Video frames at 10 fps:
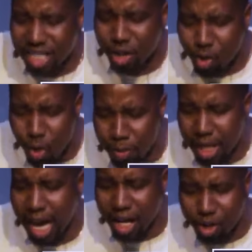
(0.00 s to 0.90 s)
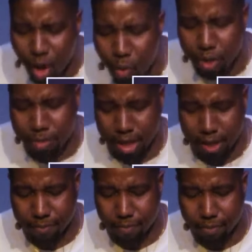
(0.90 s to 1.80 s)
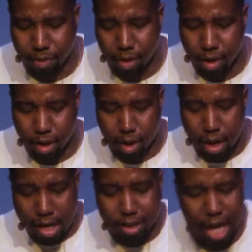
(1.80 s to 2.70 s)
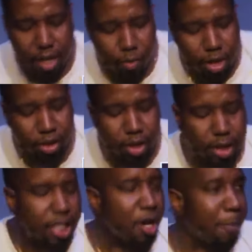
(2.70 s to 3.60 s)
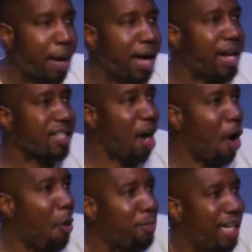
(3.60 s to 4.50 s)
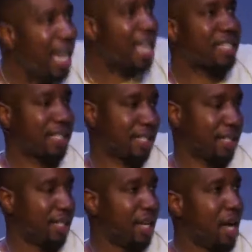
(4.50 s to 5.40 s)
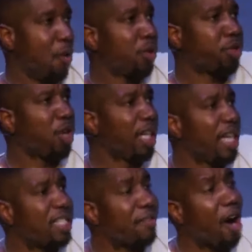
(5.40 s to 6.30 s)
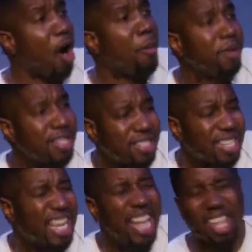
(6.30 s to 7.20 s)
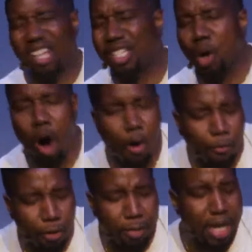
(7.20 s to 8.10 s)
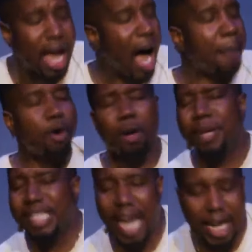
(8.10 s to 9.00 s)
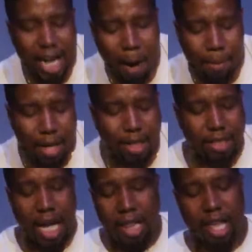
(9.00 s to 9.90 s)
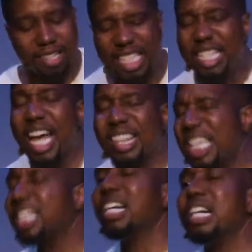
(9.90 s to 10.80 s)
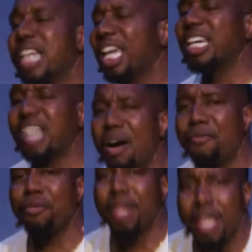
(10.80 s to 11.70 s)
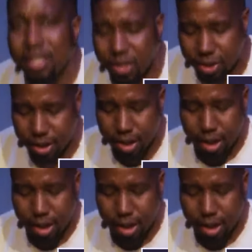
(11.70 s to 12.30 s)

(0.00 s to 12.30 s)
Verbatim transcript: is grooming and growing me. Satan wants you to see your pain as hopeless with through a lens of hopelessness, there's no hope for me. I'm going to be taken out by this. There's nothing good that can come from this.